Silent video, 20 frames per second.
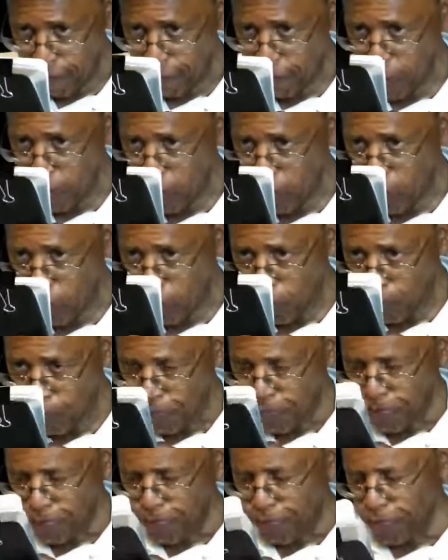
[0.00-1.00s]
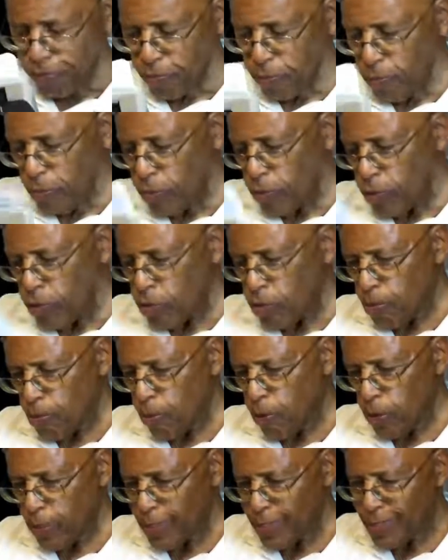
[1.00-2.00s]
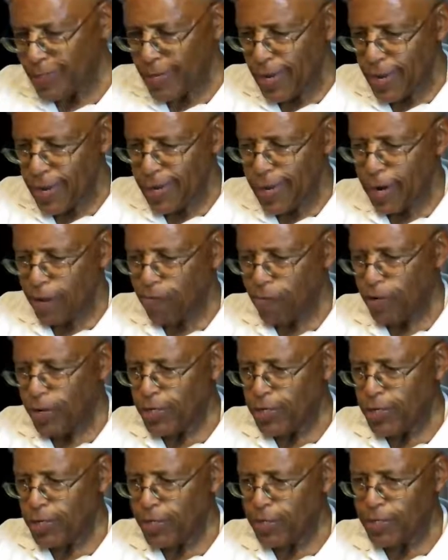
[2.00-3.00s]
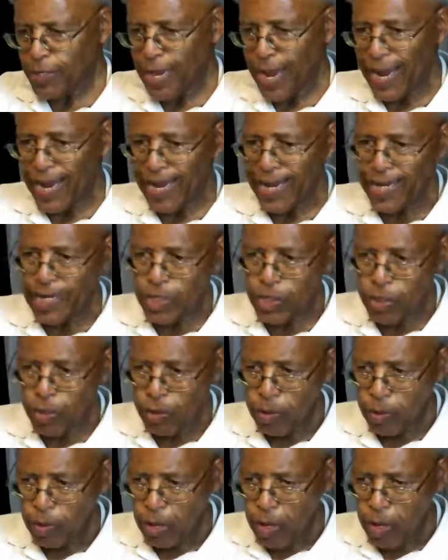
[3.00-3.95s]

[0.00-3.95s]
for you. Paul is saying, I've reached the stage